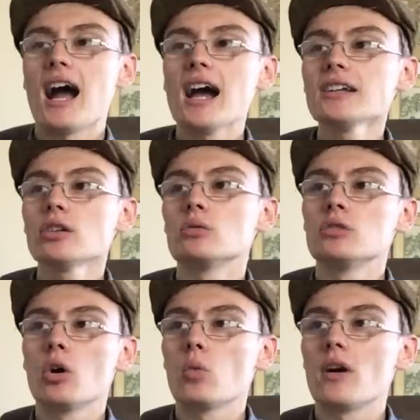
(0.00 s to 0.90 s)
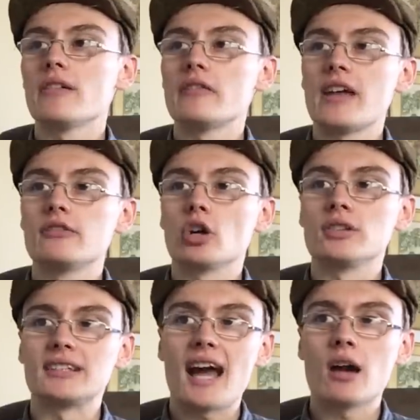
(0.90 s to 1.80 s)
I don't know whether they've
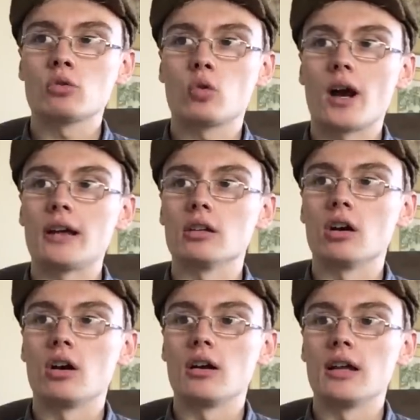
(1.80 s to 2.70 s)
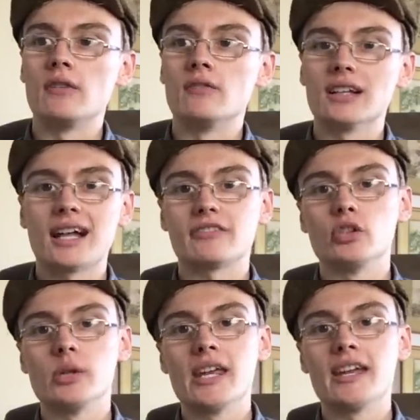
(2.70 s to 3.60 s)
gone down quite a lot in the last
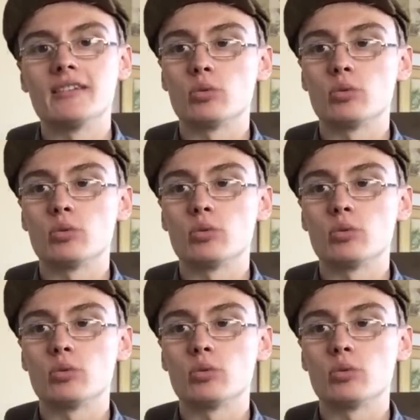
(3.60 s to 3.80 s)
few years,